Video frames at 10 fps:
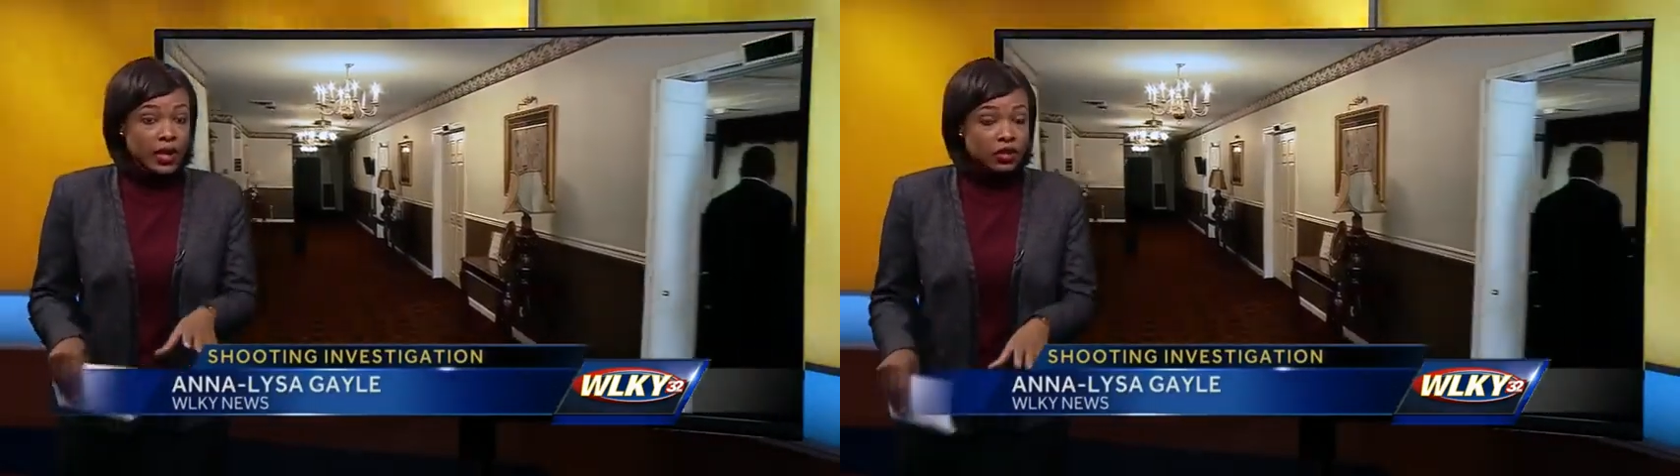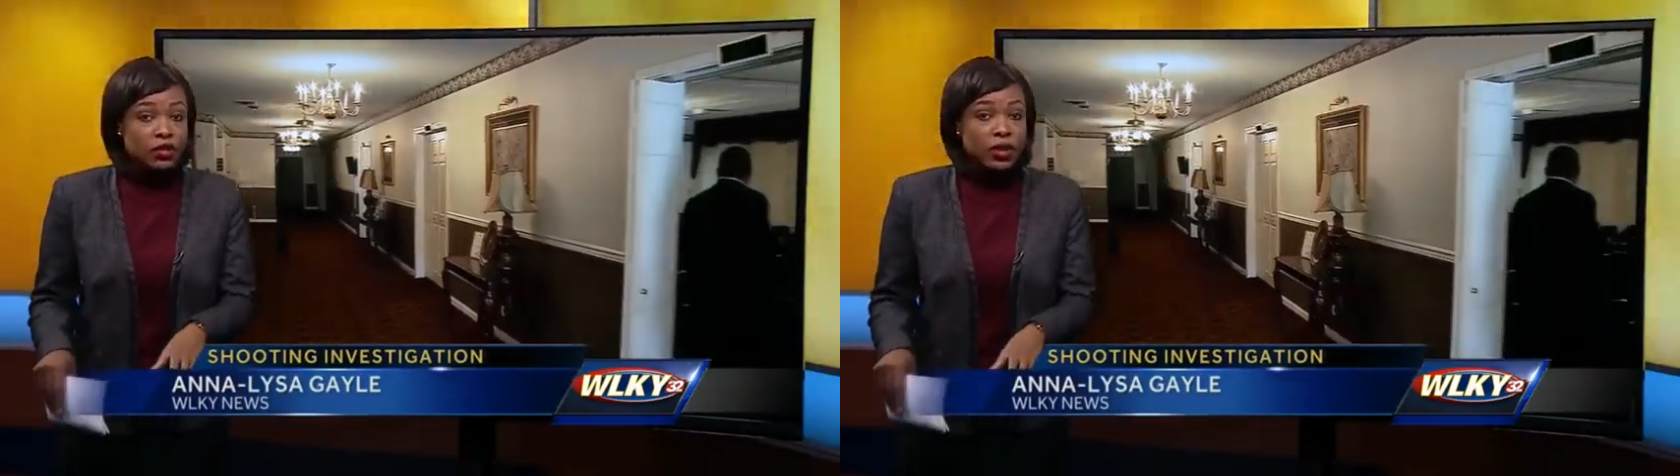
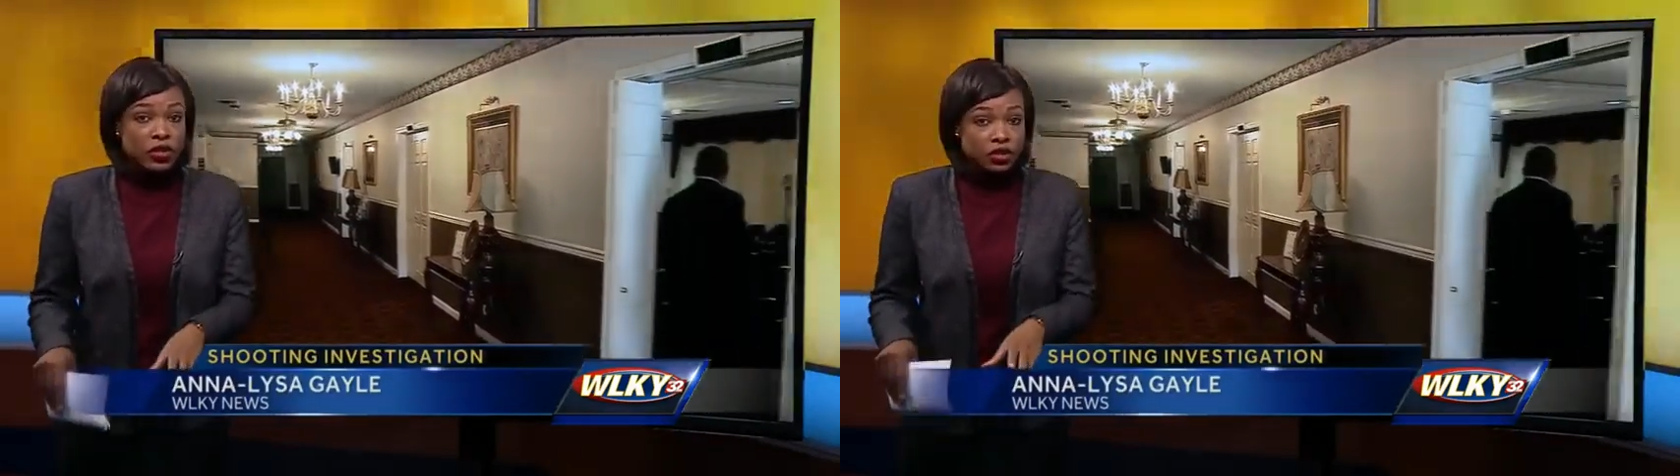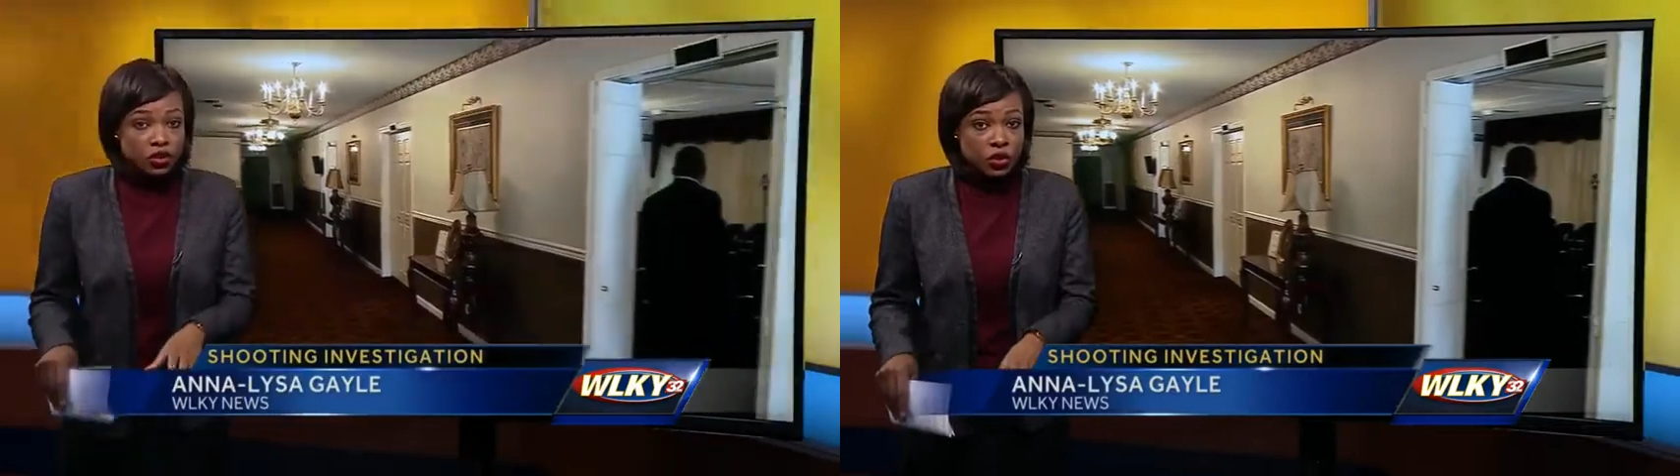
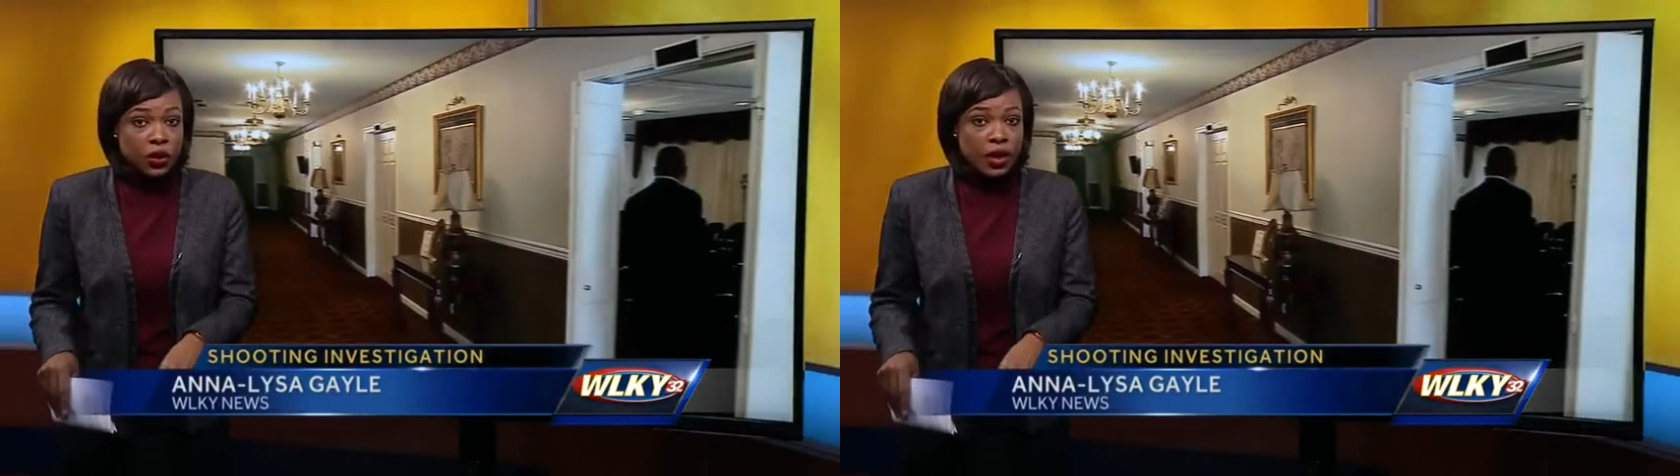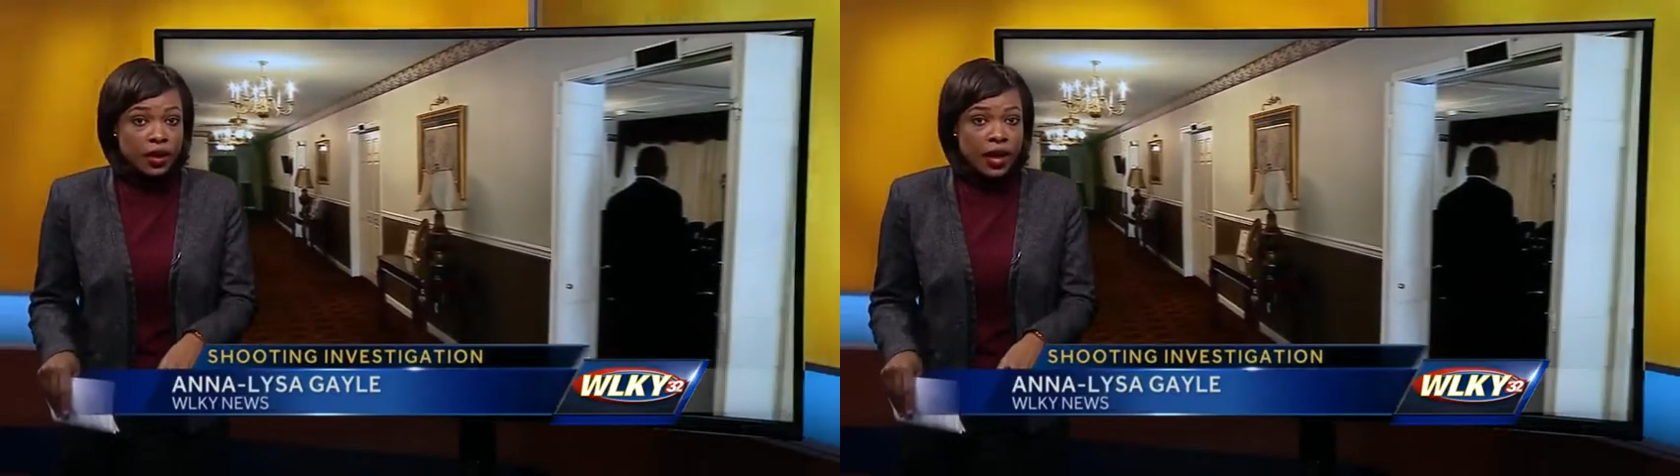yesterday's
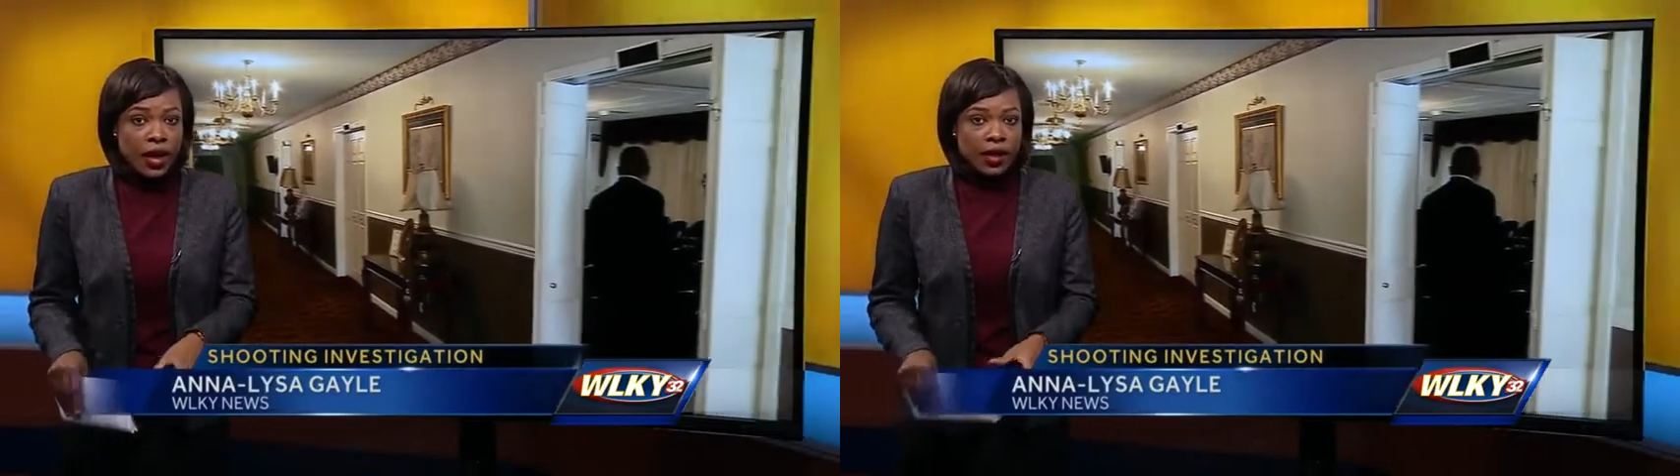shooting.